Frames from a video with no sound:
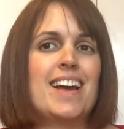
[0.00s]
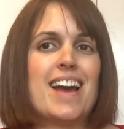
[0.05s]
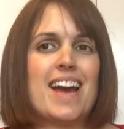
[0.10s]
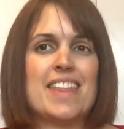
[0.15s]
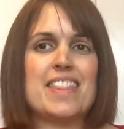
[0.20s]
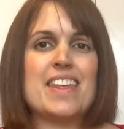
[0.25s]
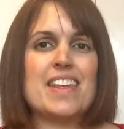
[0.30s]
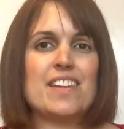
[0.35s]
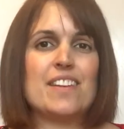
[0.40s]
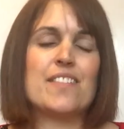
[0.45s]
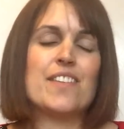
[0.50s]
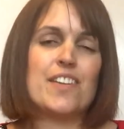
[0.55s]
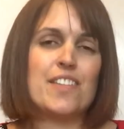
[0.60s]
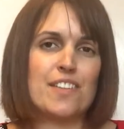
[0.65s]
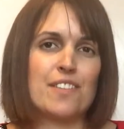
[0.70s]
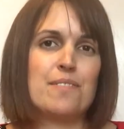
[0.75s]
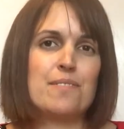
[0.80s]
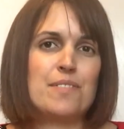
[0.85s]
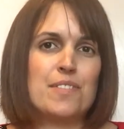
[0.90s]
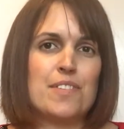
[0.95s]
and then you've got
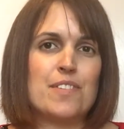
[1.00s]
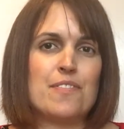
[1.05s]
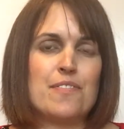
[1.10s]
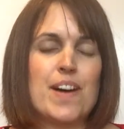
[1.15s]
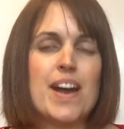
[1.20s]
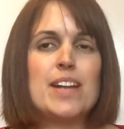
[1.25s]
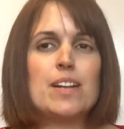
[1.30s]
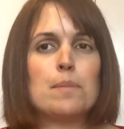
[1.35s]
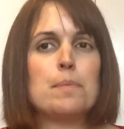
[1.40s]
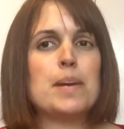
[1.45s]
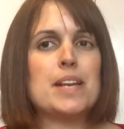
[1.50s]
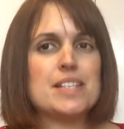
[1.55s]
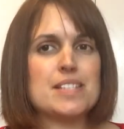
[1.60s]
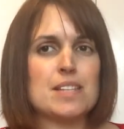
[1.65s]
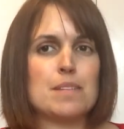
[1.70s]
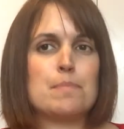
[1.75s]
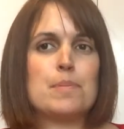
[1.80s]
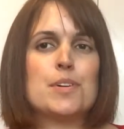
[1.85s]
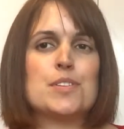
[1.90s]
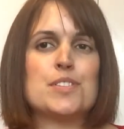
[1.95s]
the final piece
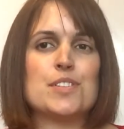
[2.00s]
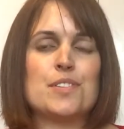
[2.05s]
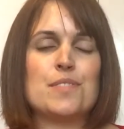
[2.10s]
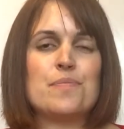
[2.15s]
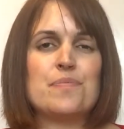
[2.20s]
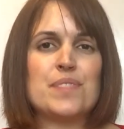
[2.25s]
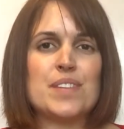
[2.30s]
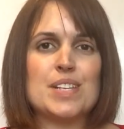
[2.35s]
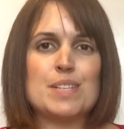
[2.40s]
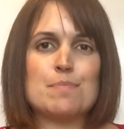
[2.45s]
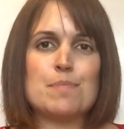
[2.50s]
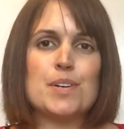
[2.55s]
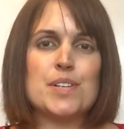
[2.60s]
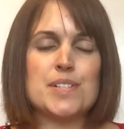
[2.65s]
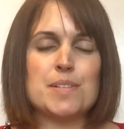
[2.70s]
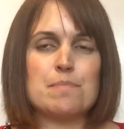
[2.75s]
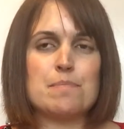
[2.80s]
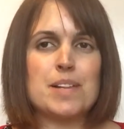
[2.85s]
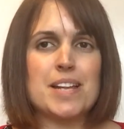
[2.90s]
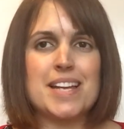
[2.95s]
of the puzzle is
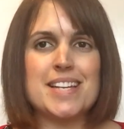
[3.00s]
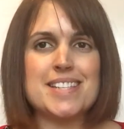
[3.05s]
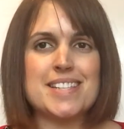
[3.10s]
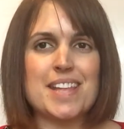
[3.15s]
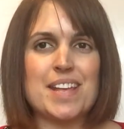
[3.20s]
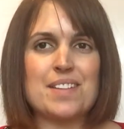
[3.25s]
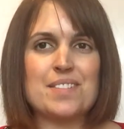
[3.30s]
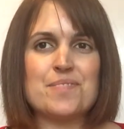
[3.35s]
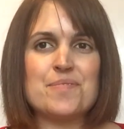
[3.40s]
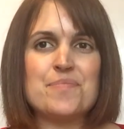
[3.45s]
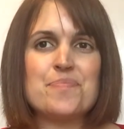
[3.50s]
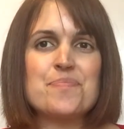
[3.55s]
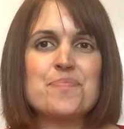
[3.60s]
put in place then.